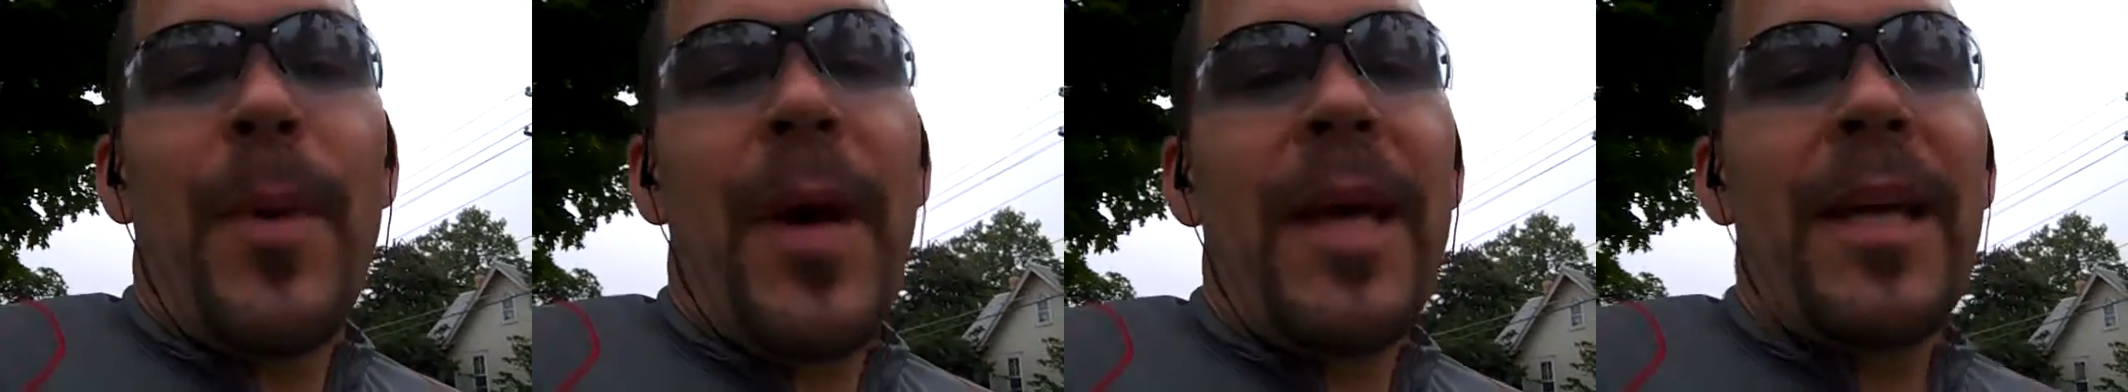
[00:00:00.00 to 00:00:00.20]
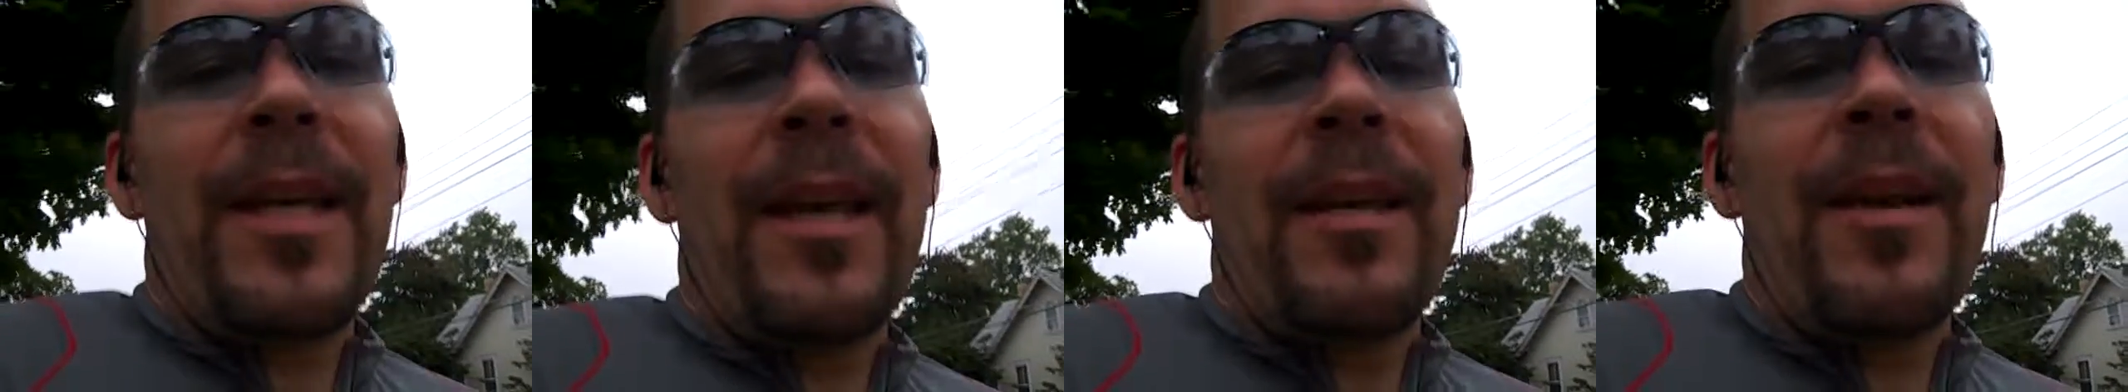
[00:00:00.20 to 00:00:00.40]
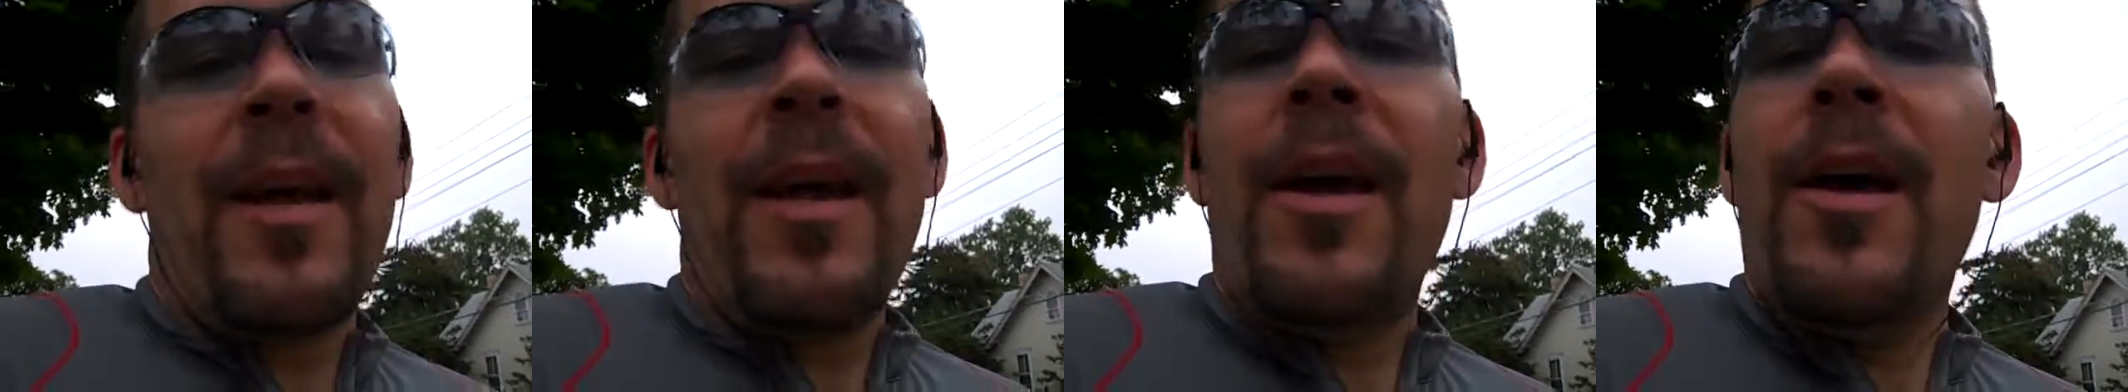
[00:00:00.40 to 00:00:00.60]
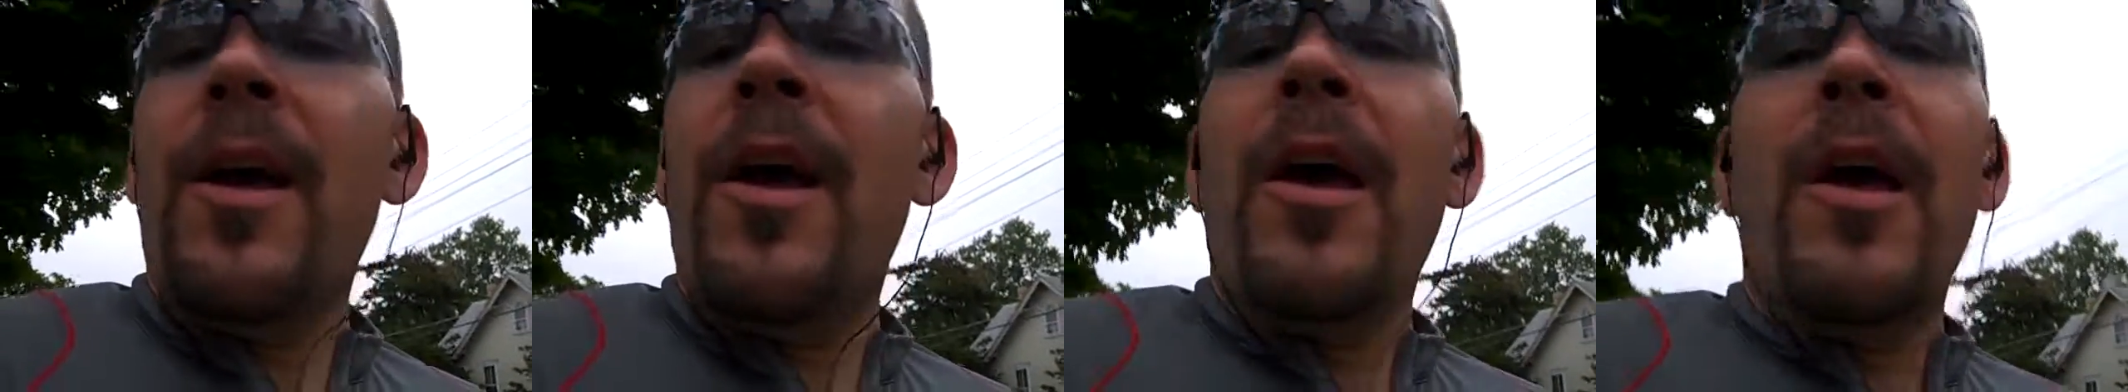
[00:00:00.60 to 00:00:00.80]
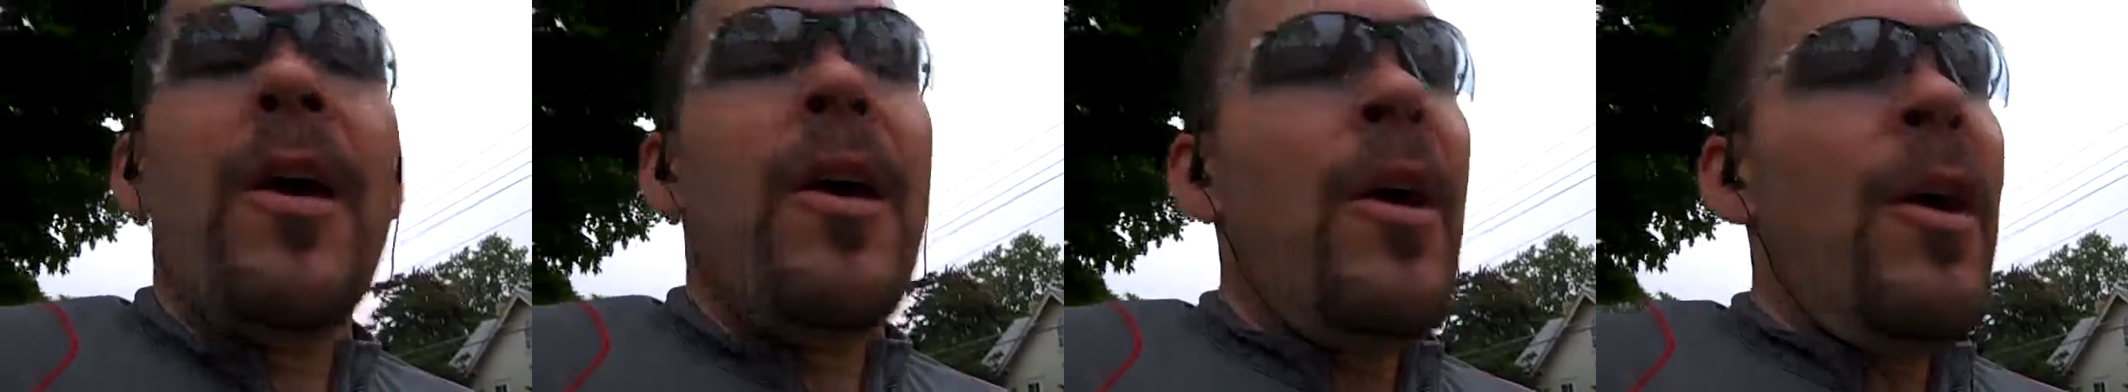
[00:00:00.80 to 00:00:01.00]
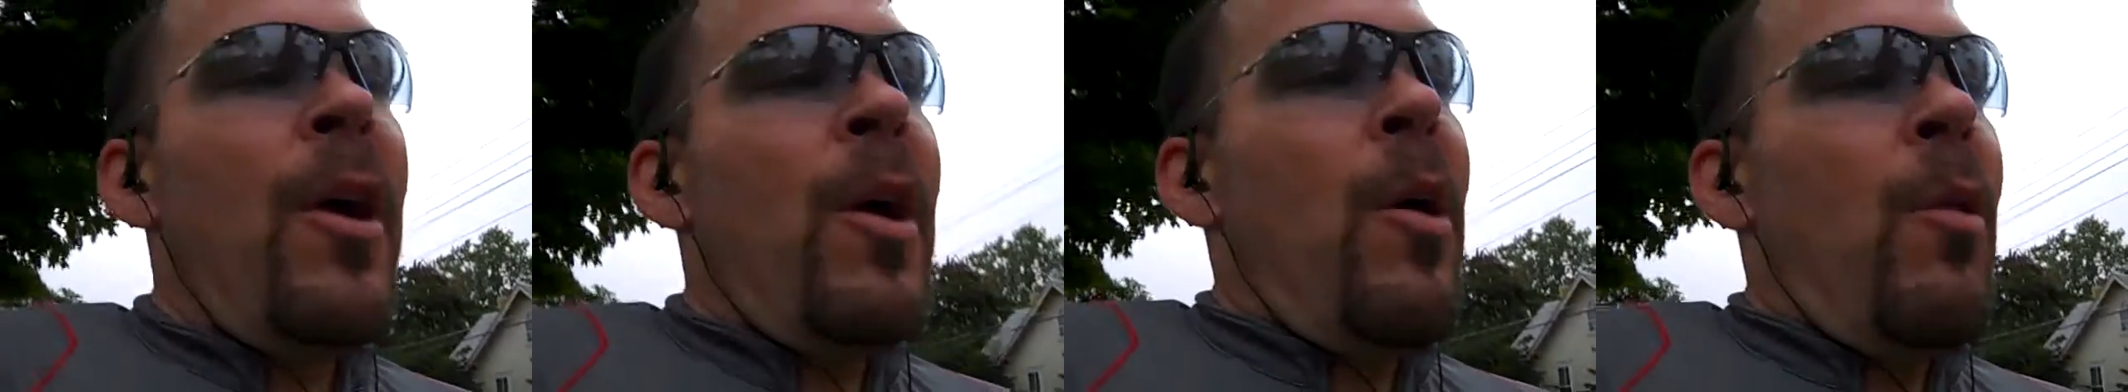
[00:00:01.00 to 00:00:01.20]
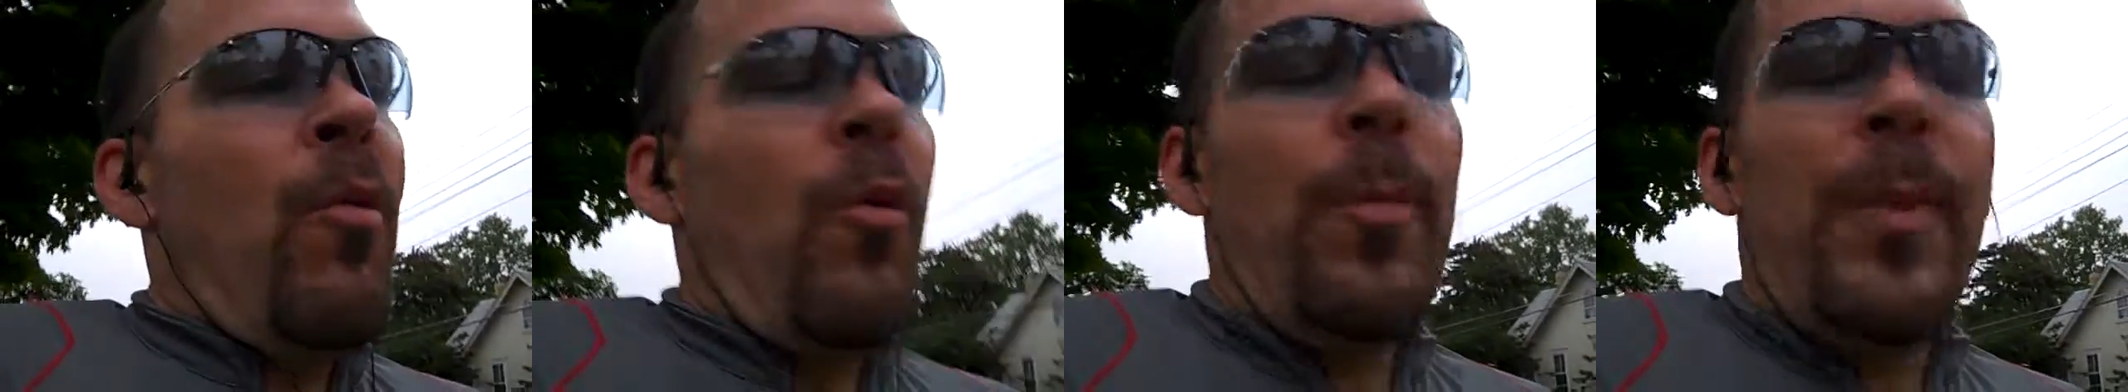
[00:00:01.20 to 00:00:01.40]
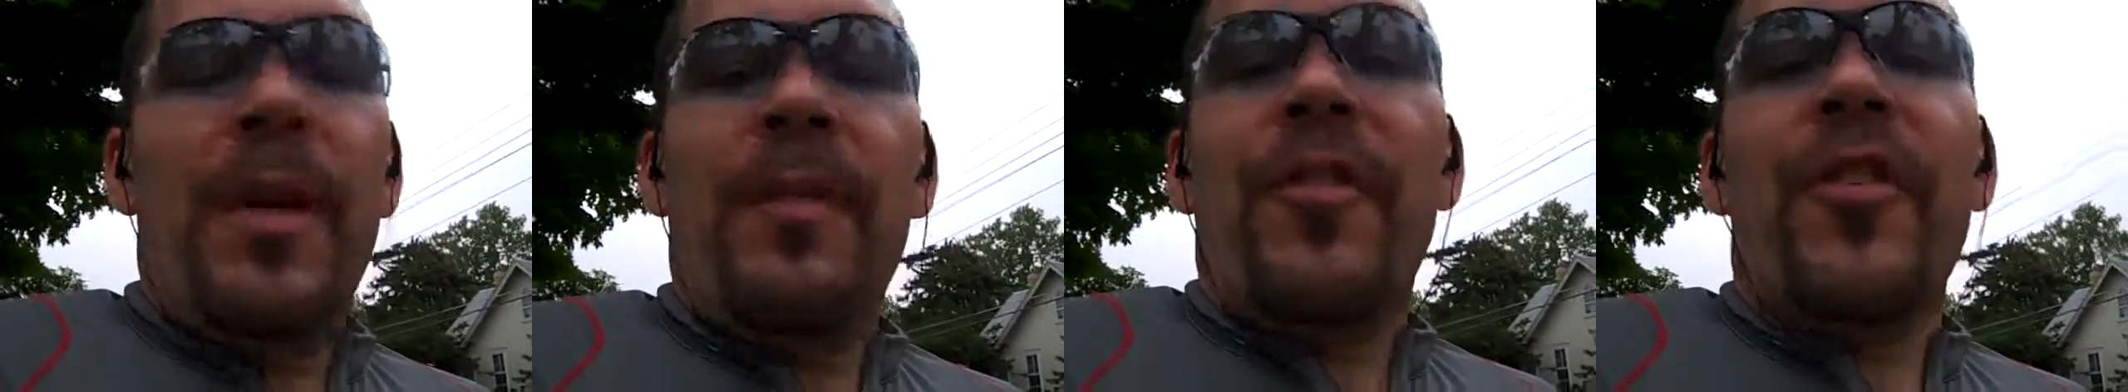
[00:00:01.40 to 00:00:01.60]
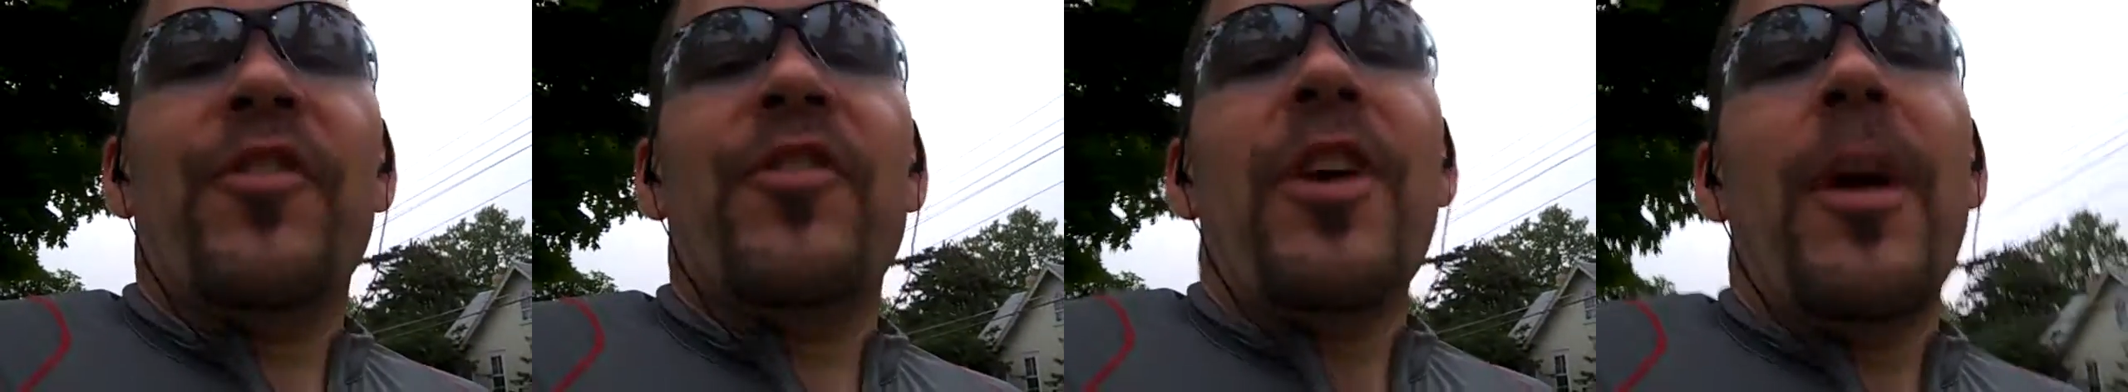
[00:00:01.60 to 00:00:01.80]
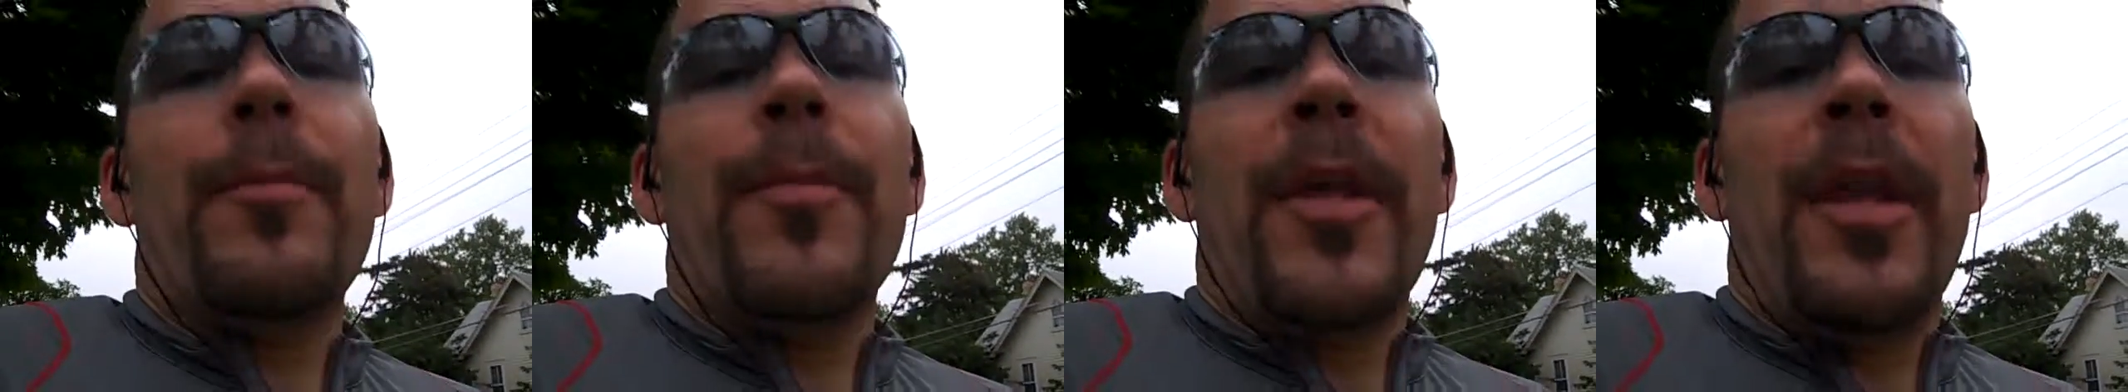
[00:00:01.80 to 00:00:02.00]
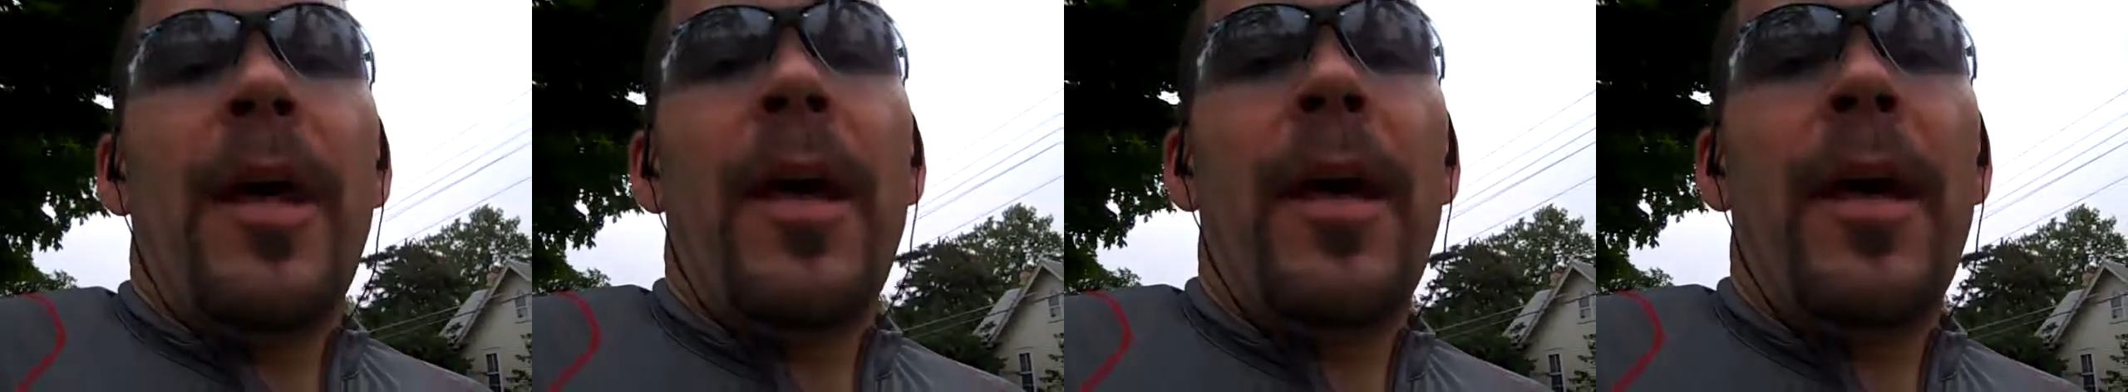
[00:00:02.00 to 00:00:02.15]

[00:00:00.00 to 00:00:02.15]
biking will be for something.